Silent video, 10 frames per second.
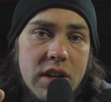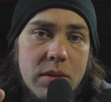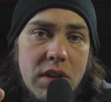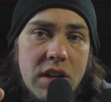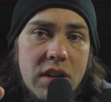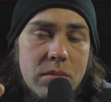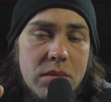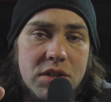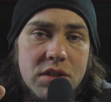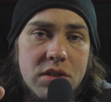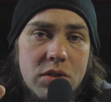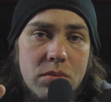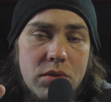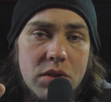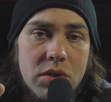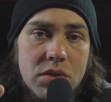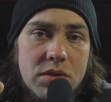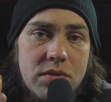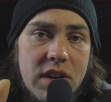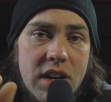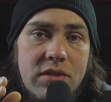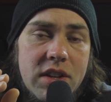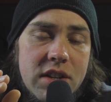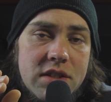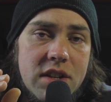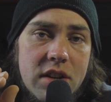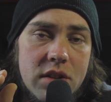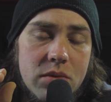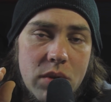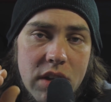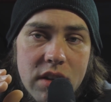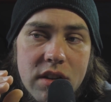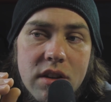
and I made it a mission to produce 5 days out of the week.